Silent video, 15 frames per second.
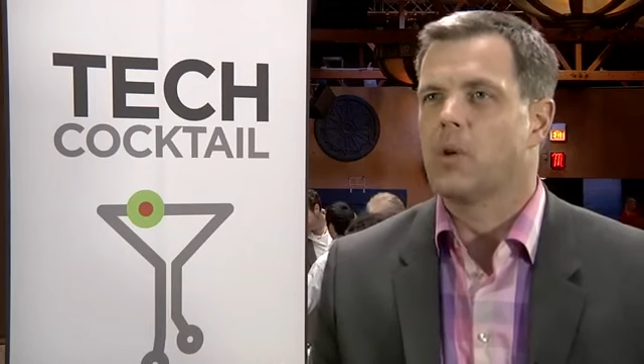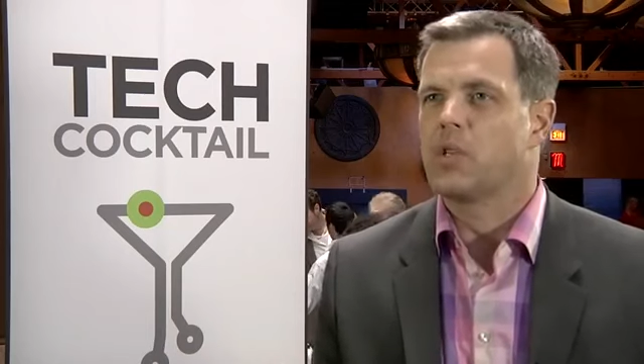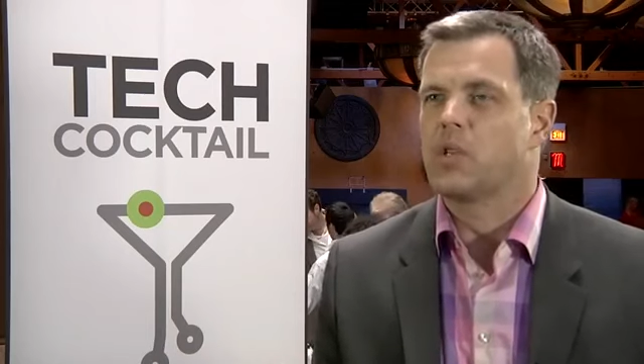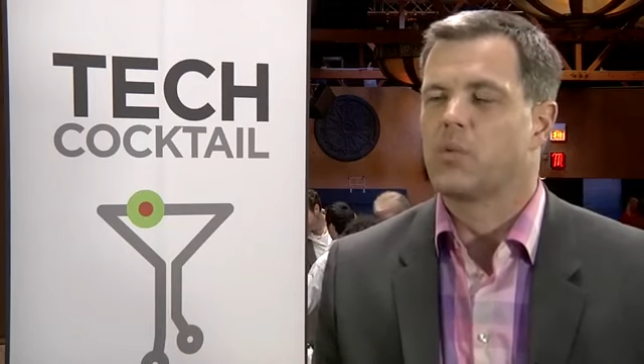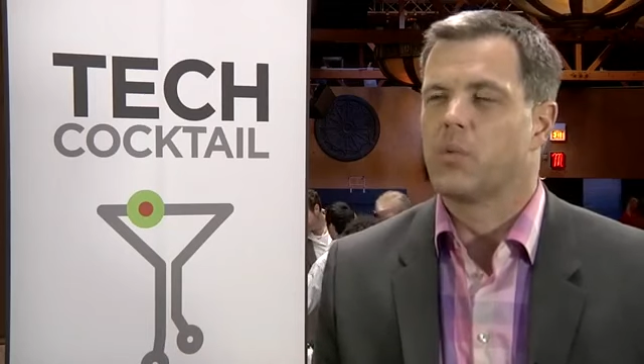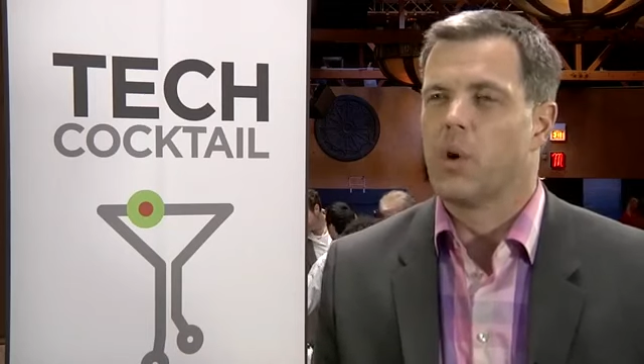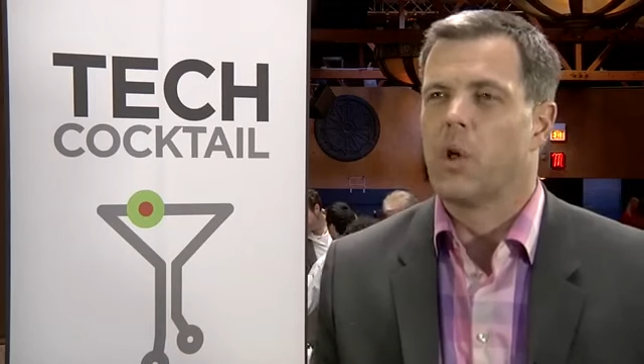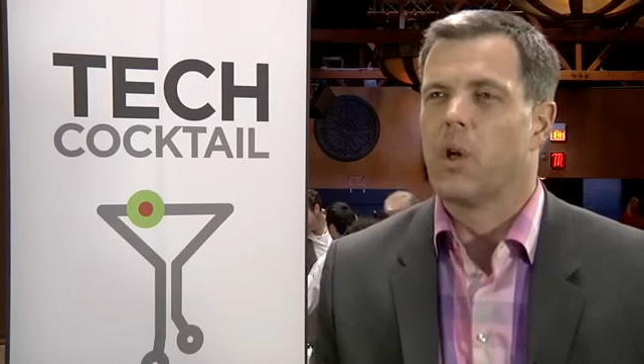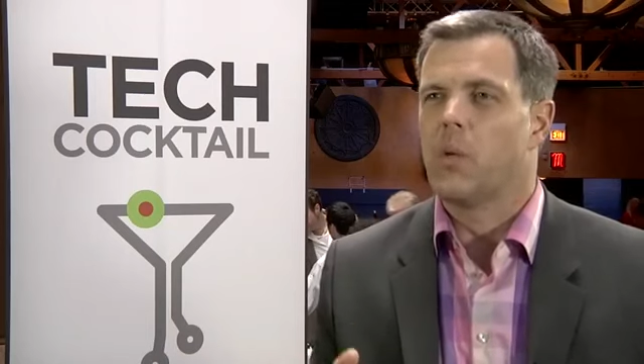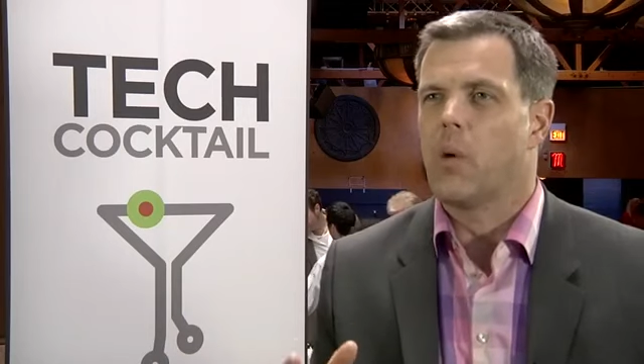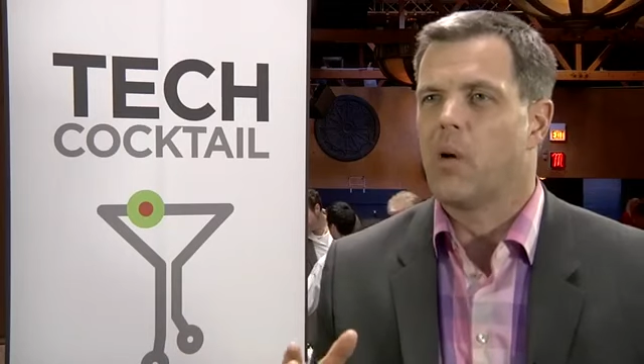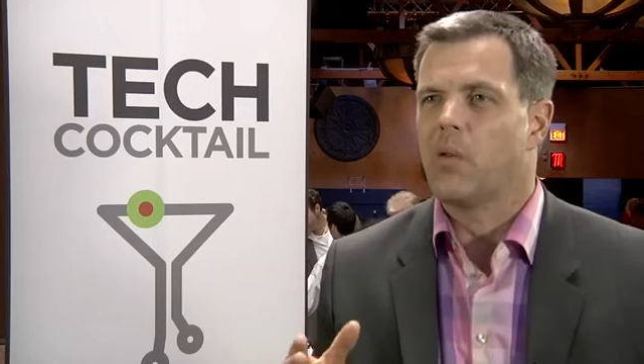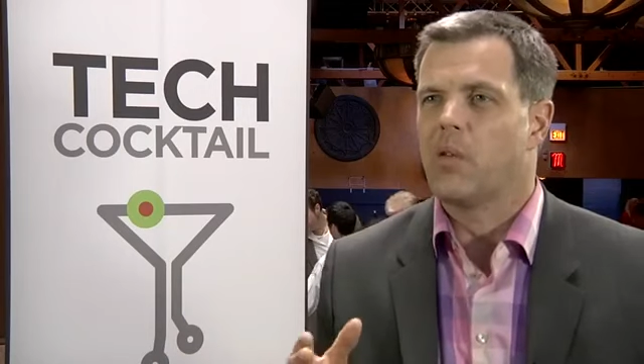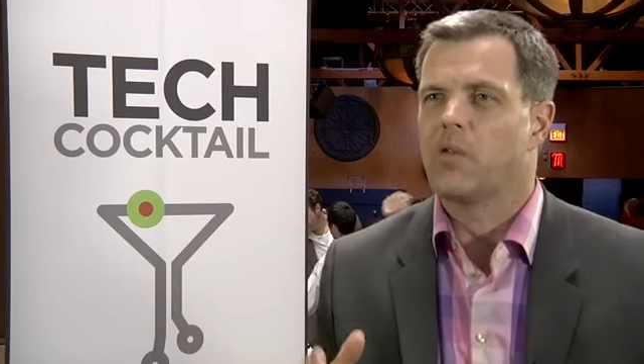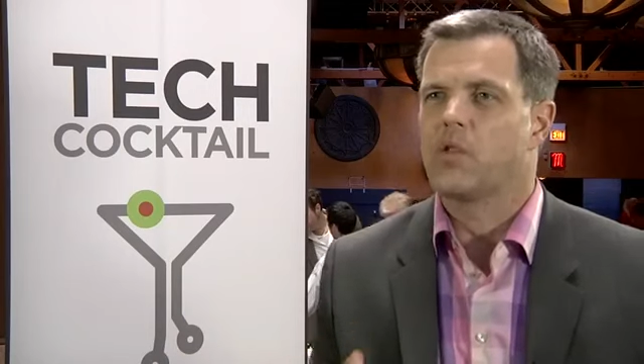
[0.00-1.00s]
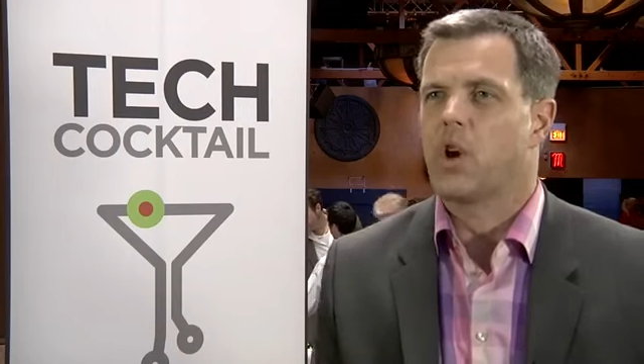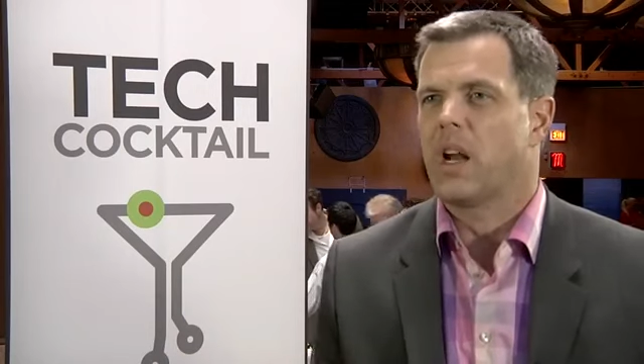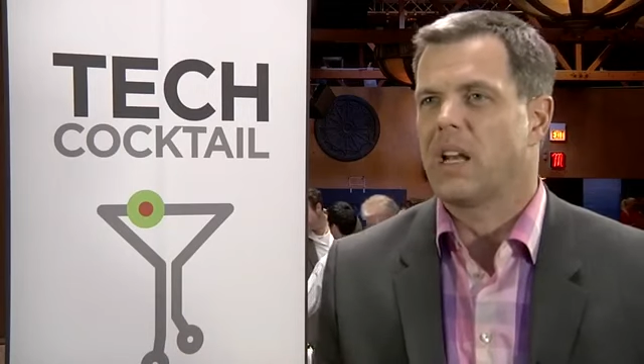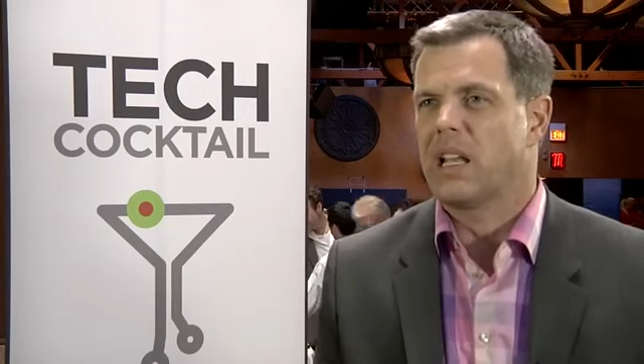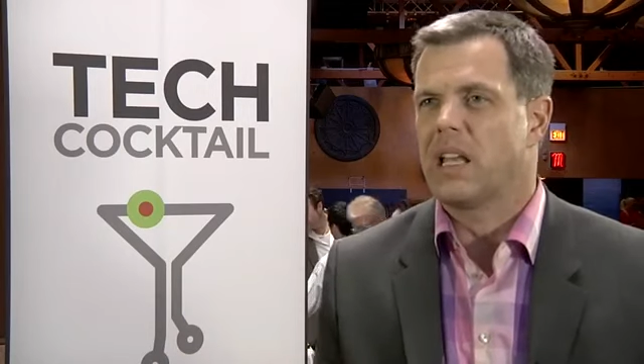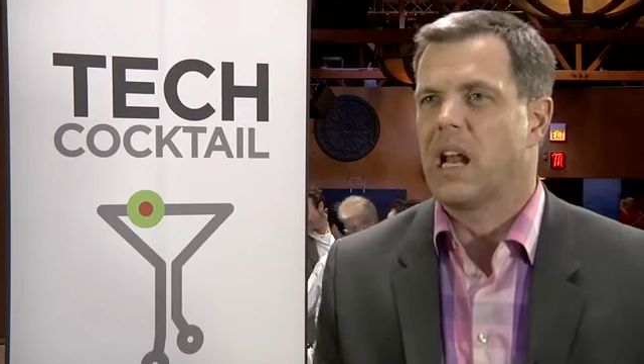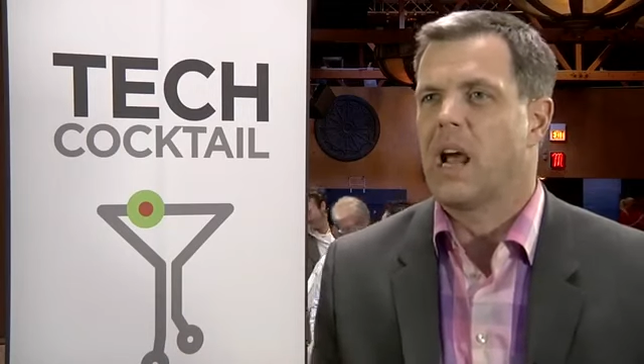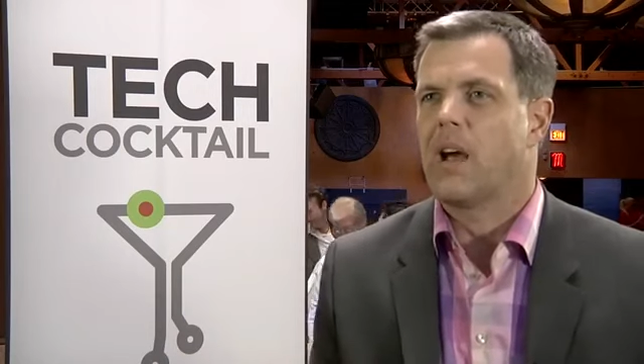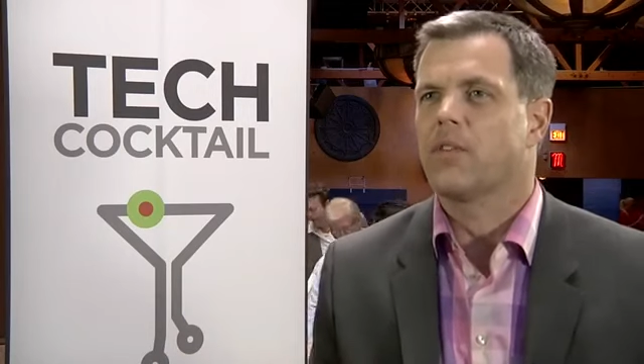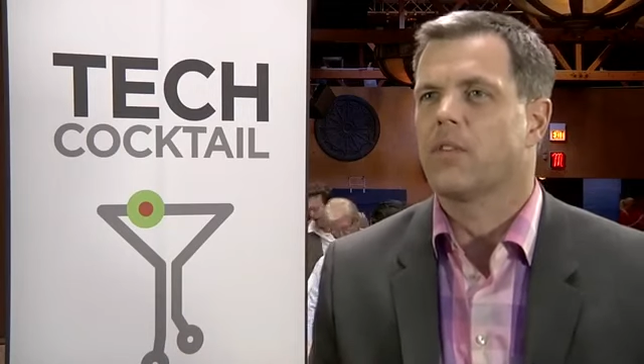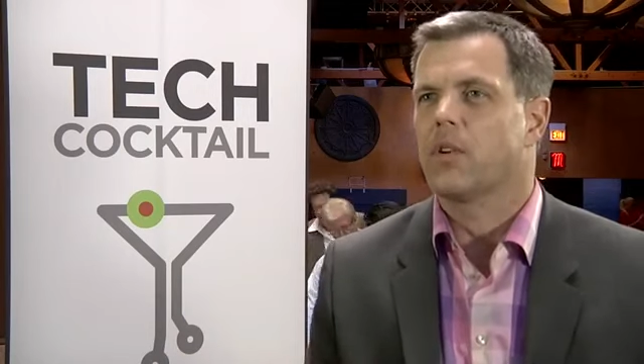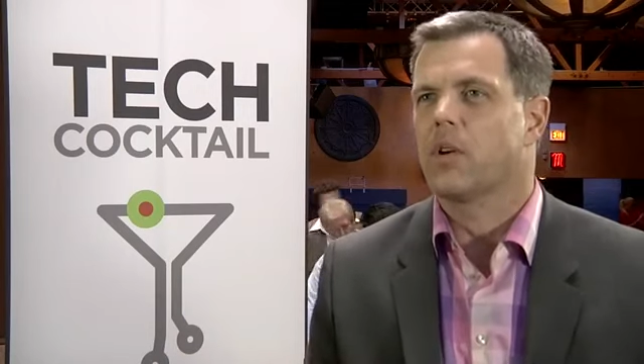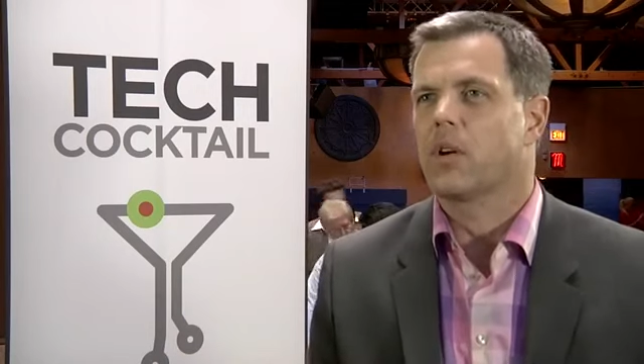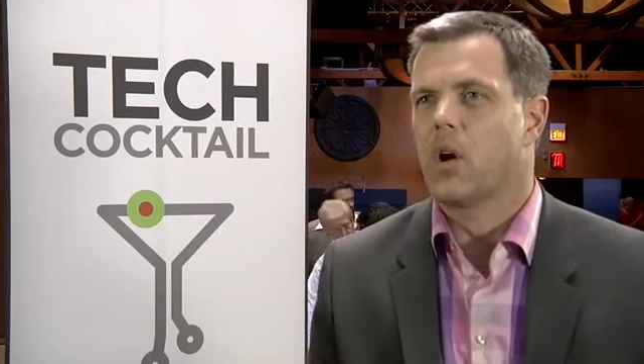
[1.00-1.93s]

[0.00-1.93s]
which is really what we've tried to get after